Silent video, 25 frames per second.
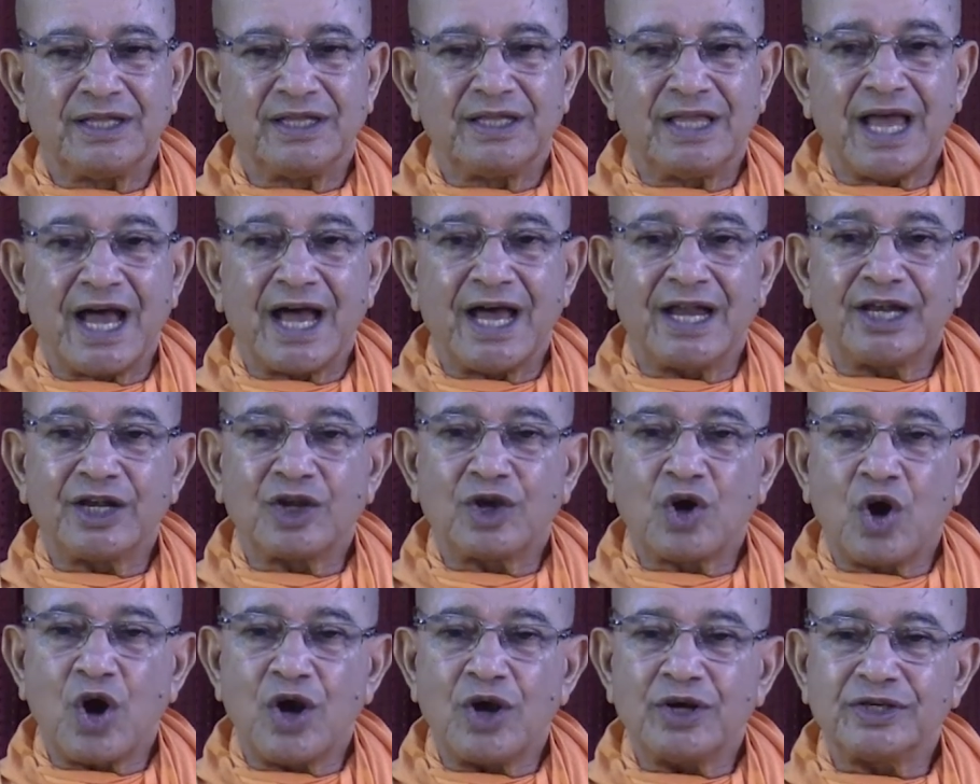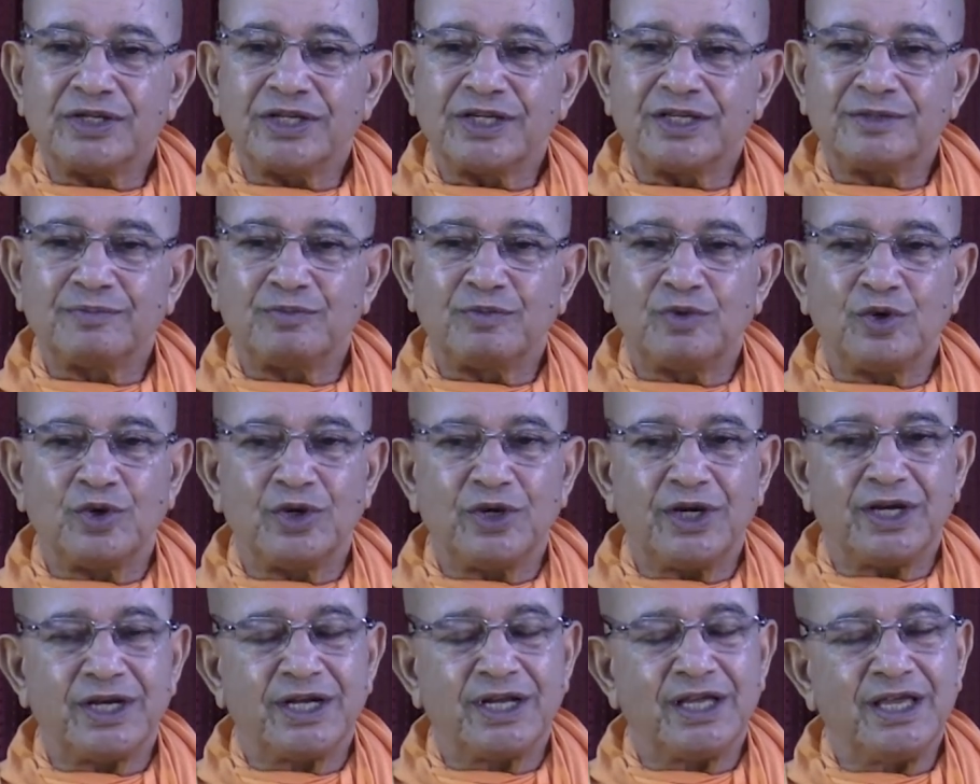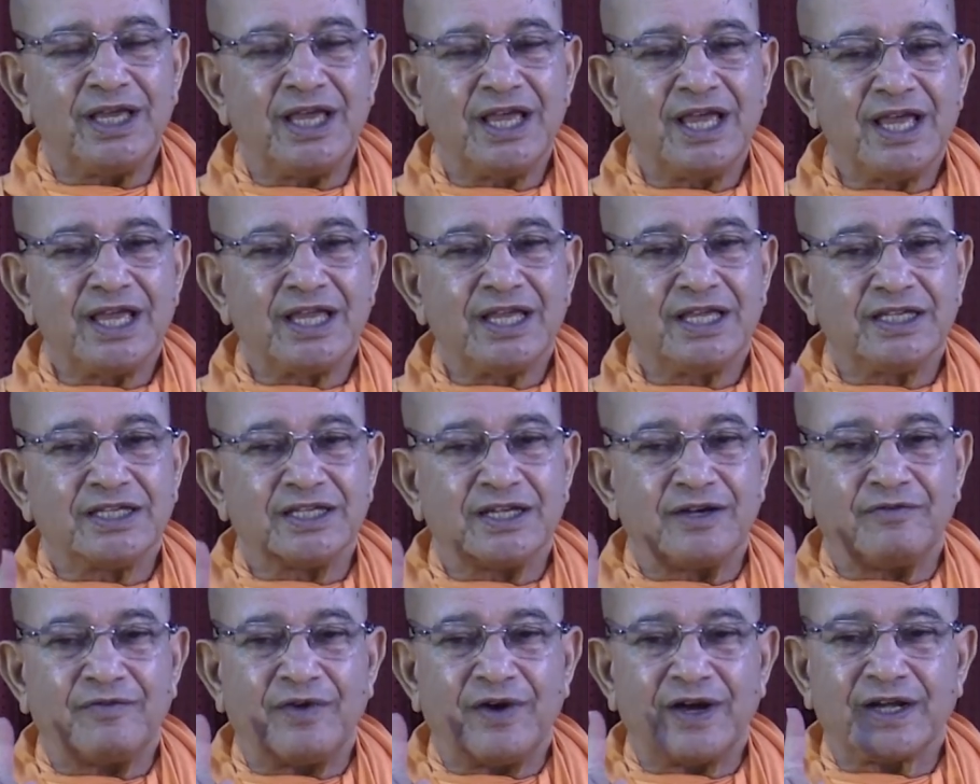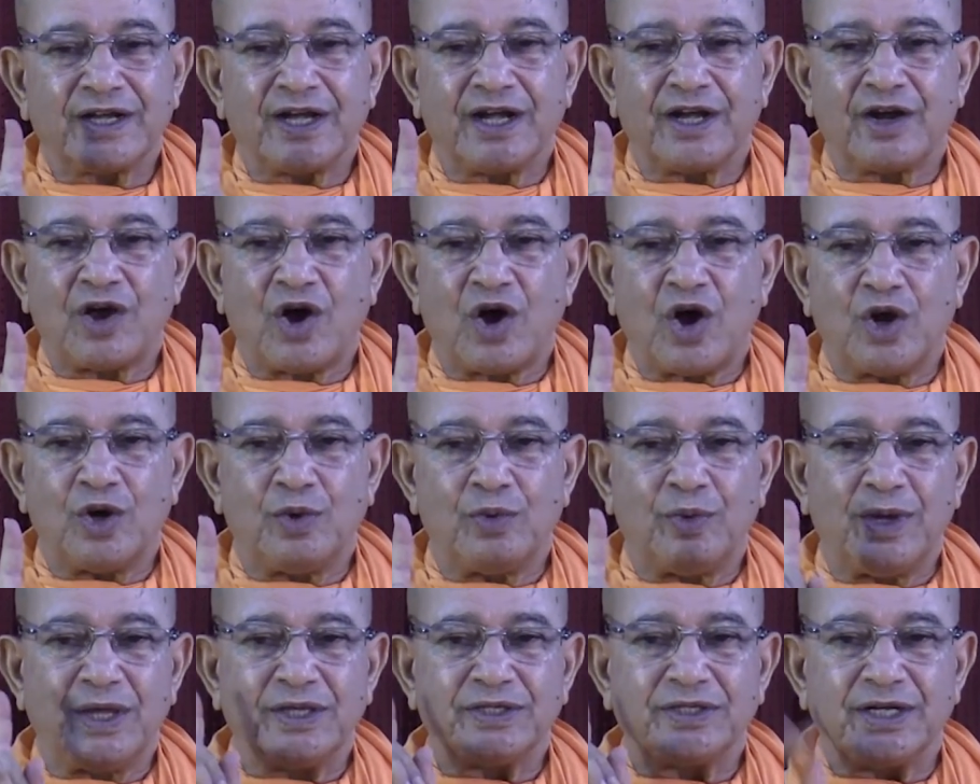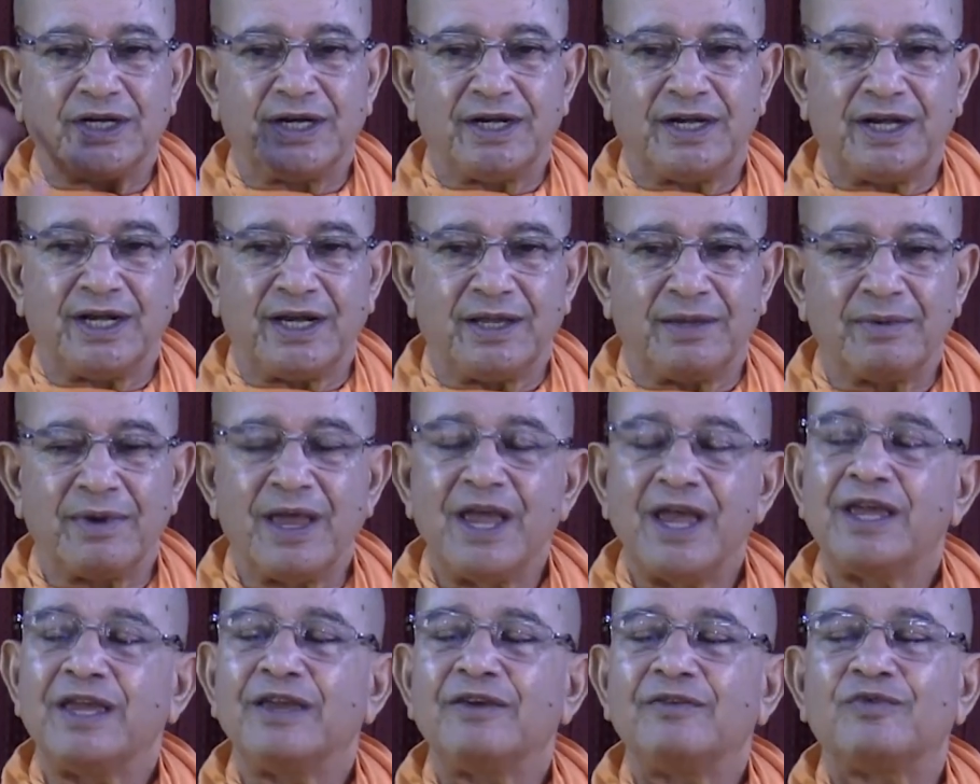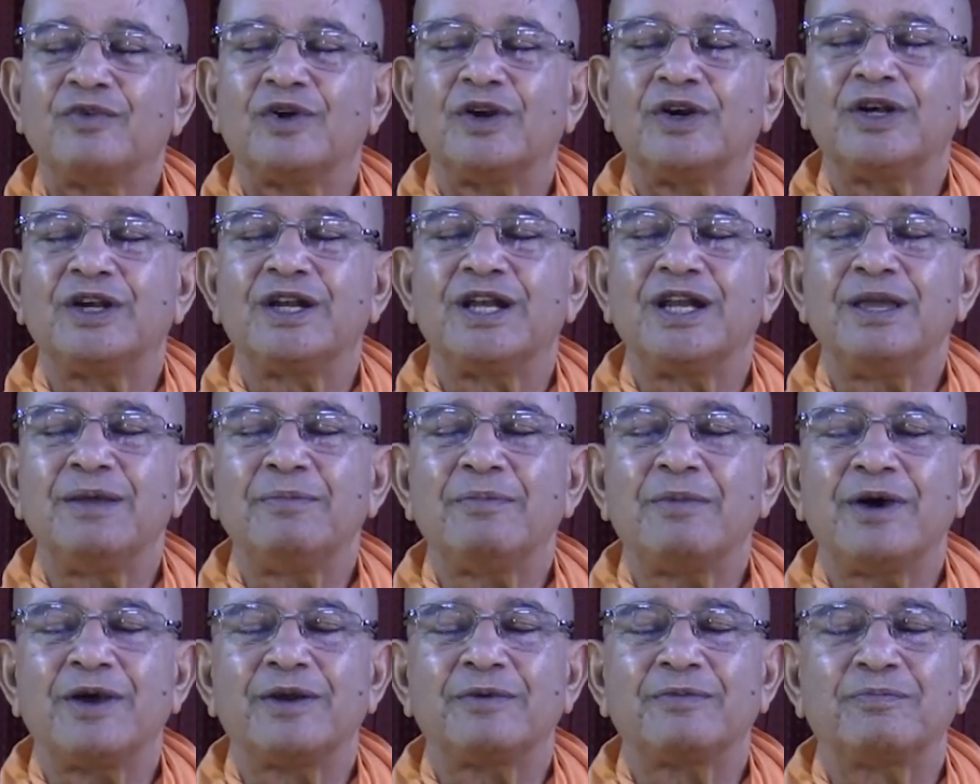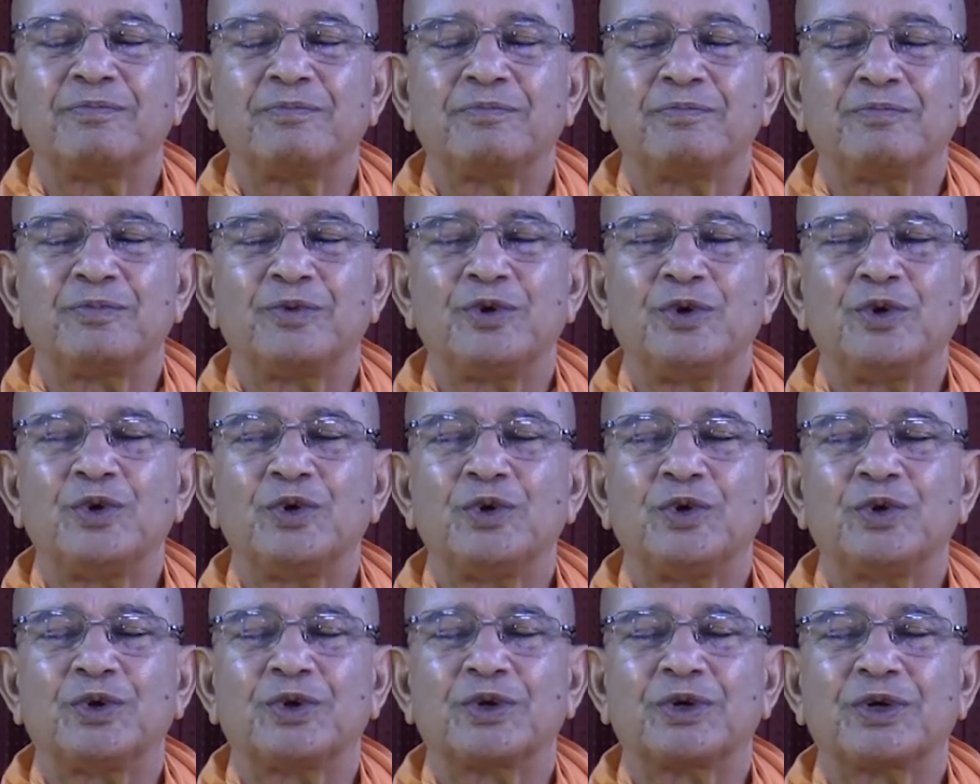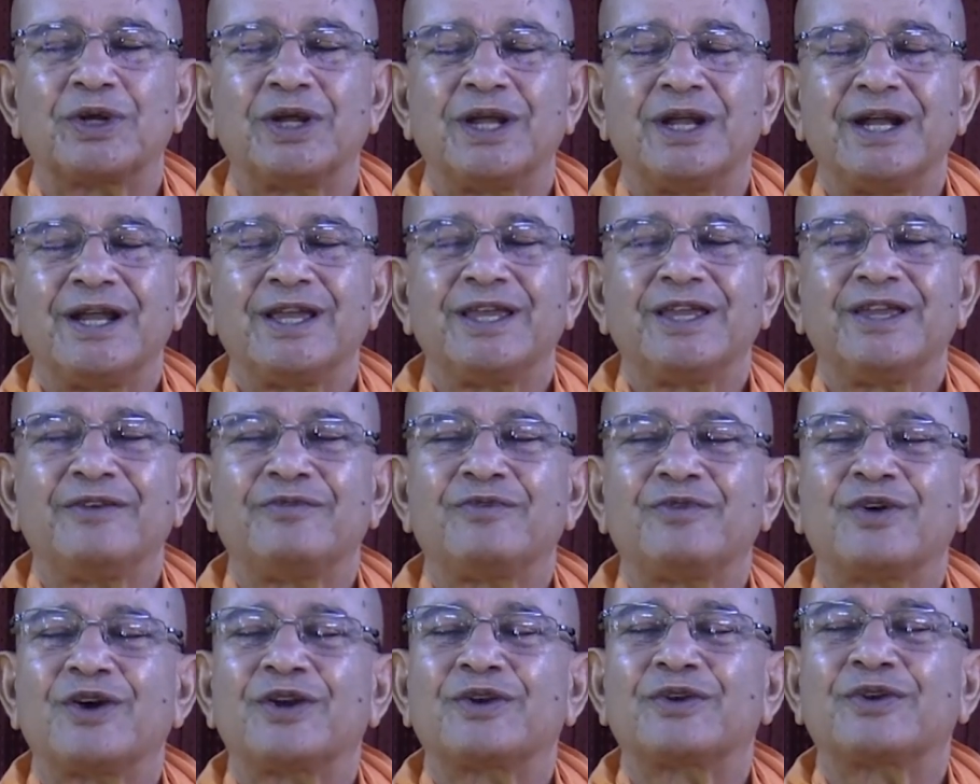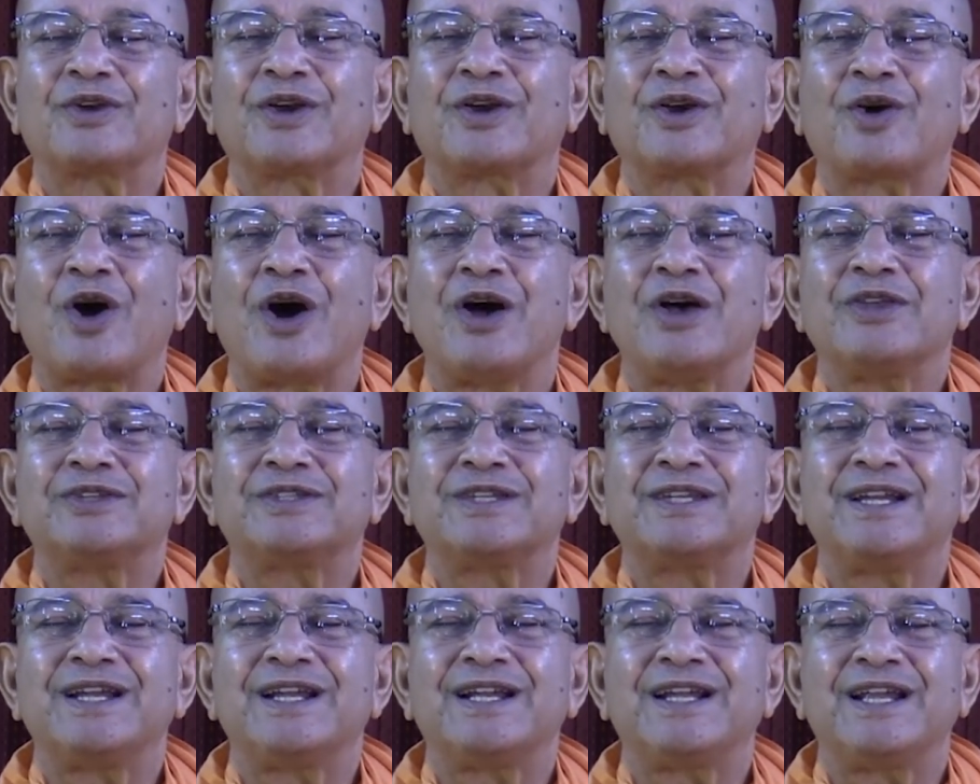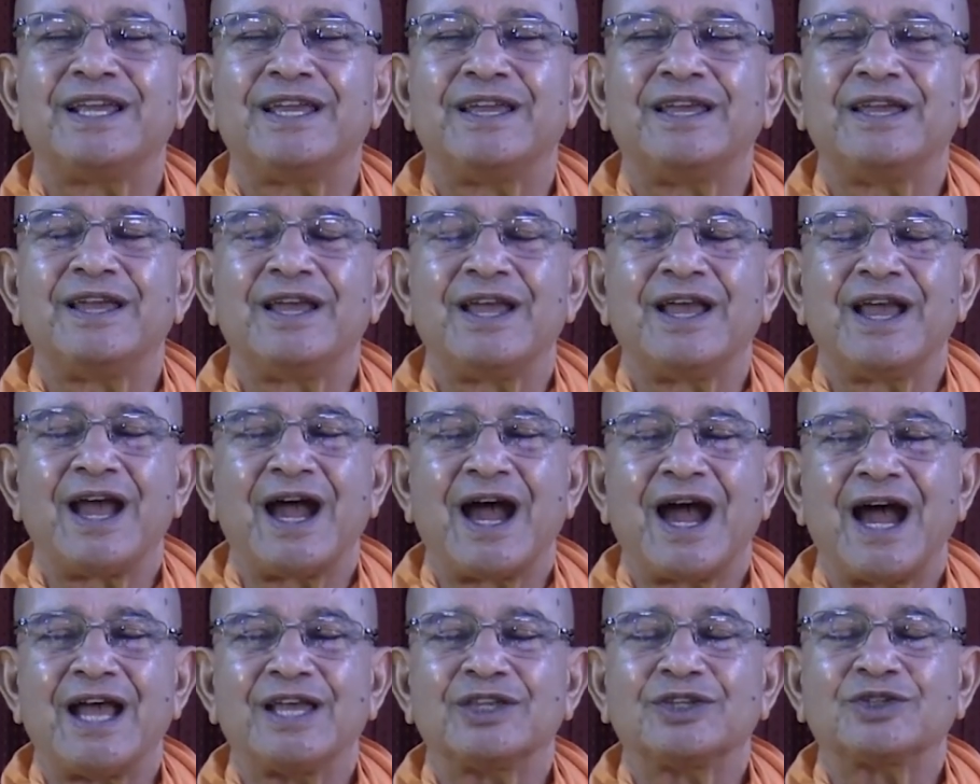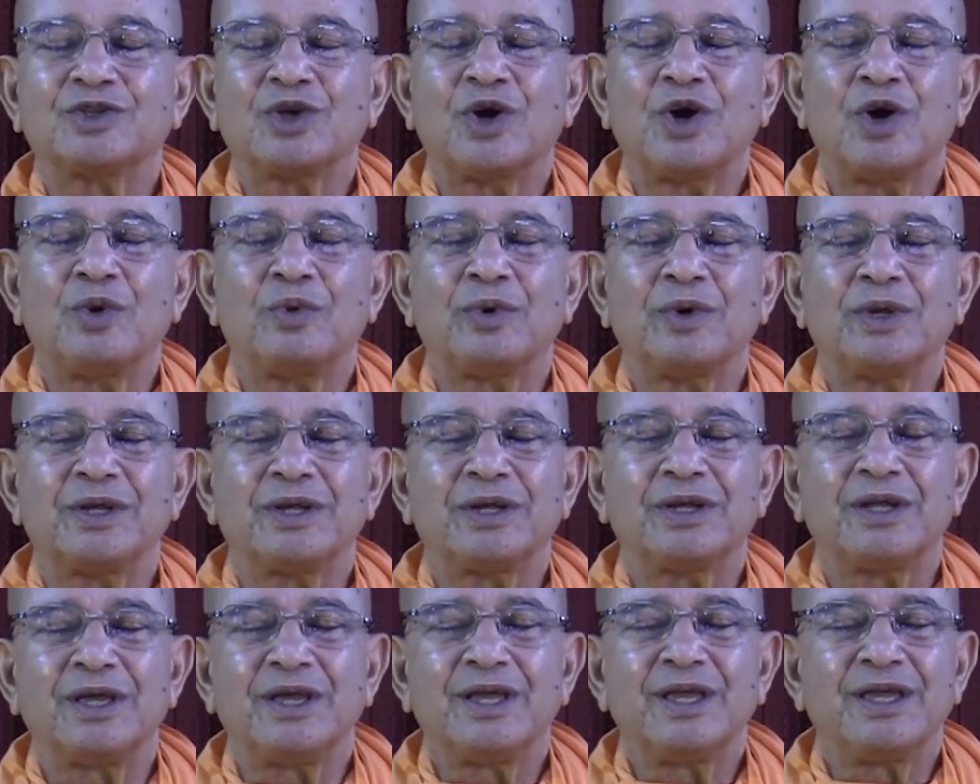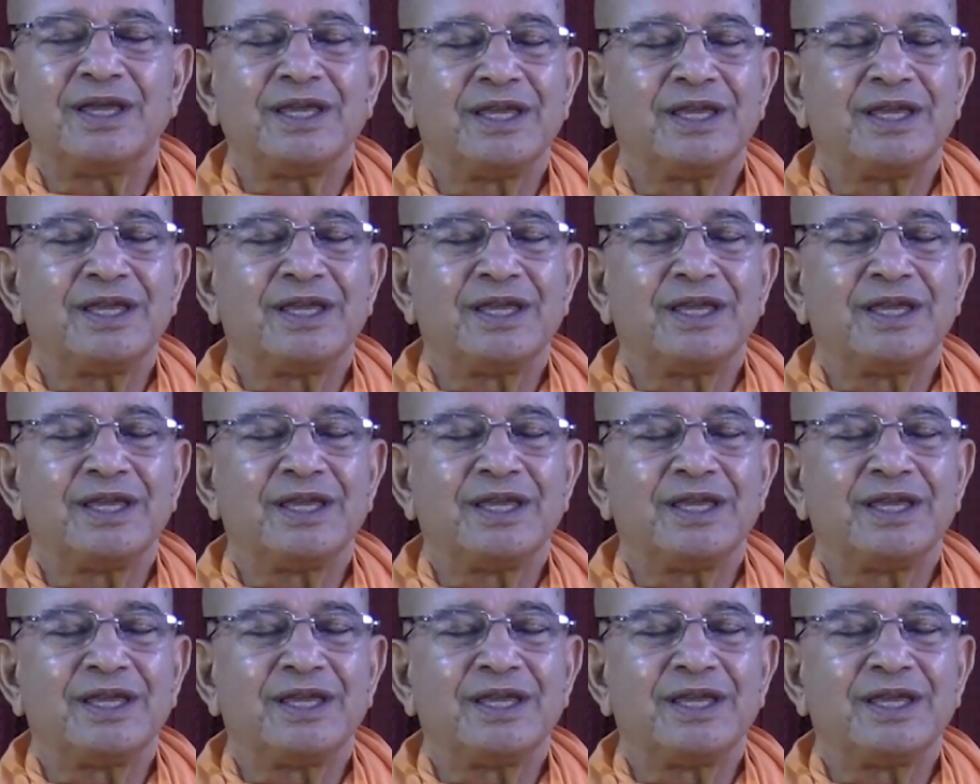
The unconscious purity is reflected always in dream. If your dream are pure, if you are constantly, I saw one